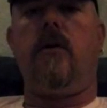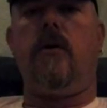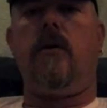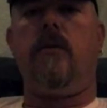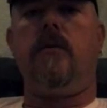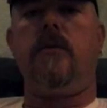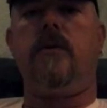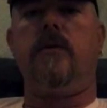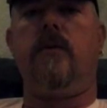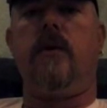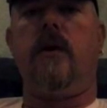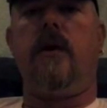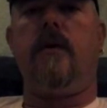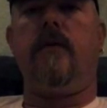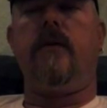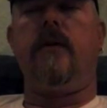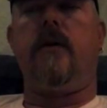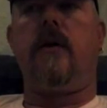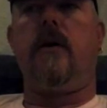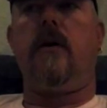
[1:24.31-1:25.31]
homes,
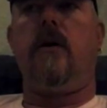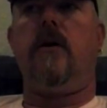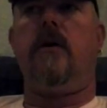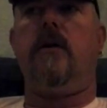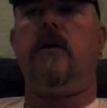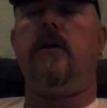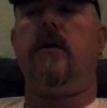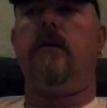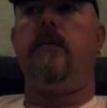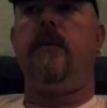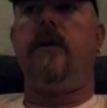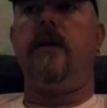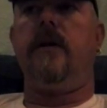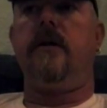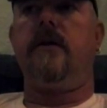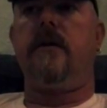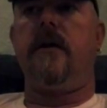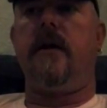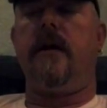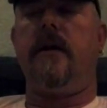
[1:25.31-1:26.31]
whatever they're calling them
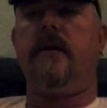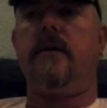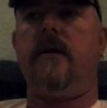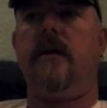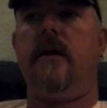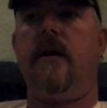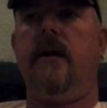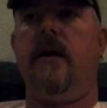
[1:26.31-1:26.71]
these days.